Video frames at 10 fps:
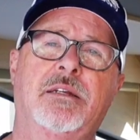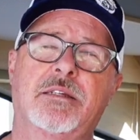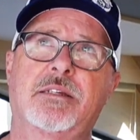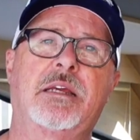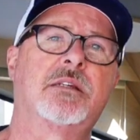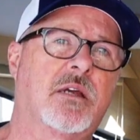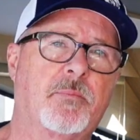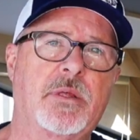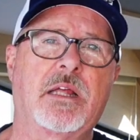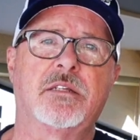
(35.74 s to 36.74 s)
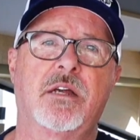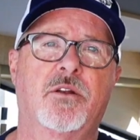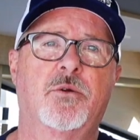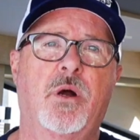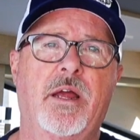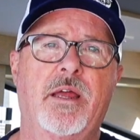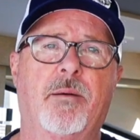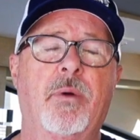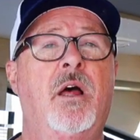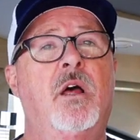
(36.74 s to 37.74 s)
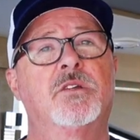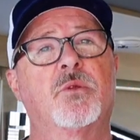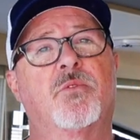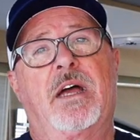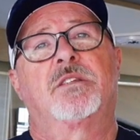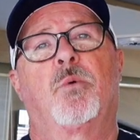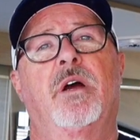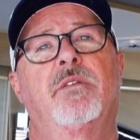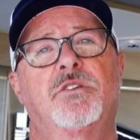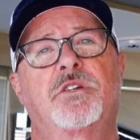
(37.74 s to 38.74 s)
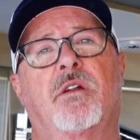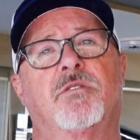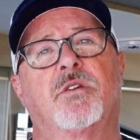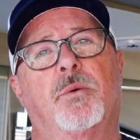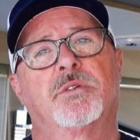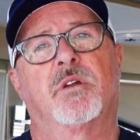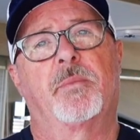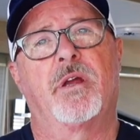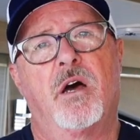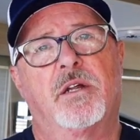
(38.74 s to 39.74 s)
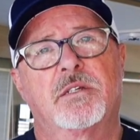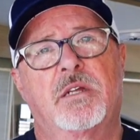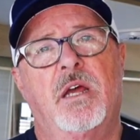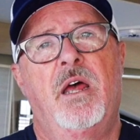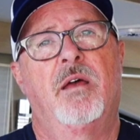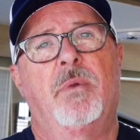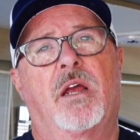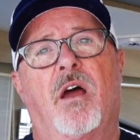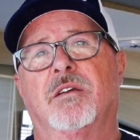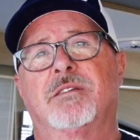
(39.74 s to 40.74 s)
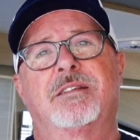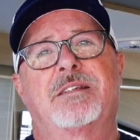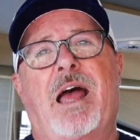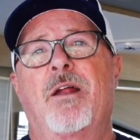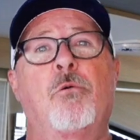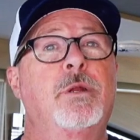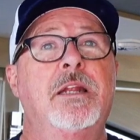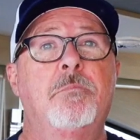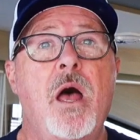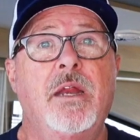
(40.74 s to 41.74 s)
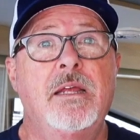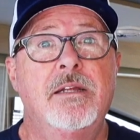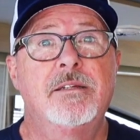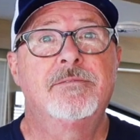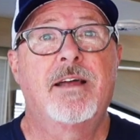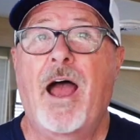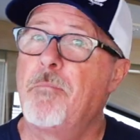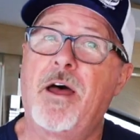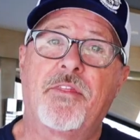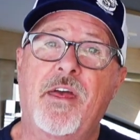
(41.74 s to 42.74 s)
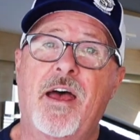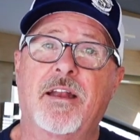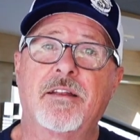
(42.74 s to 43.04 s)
to say something. That's not who I am. So that's why this channel is always going to be honest, because I don't need the money. How about that?